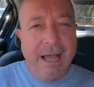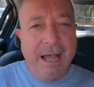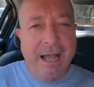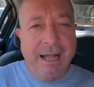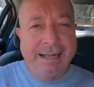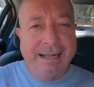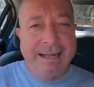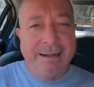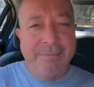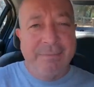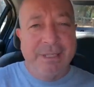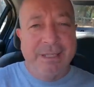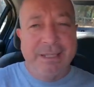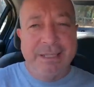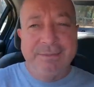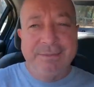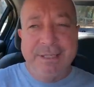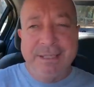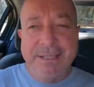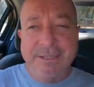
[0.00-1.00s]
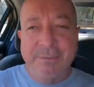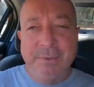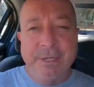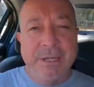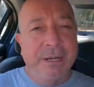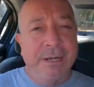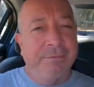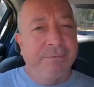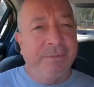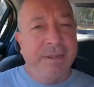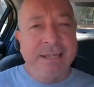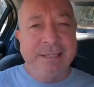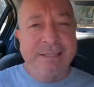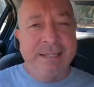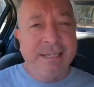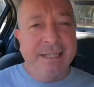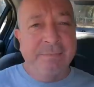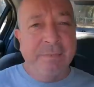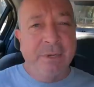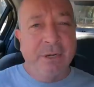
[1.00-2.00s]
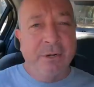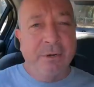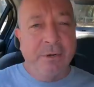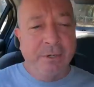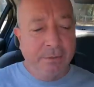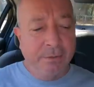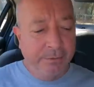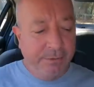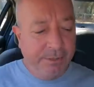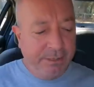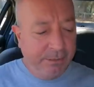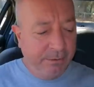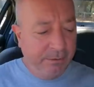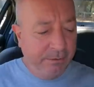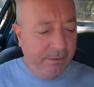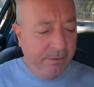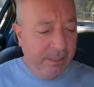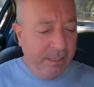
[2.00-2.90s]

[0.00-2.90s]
I can't believe this. We got a phantasmagorical deal.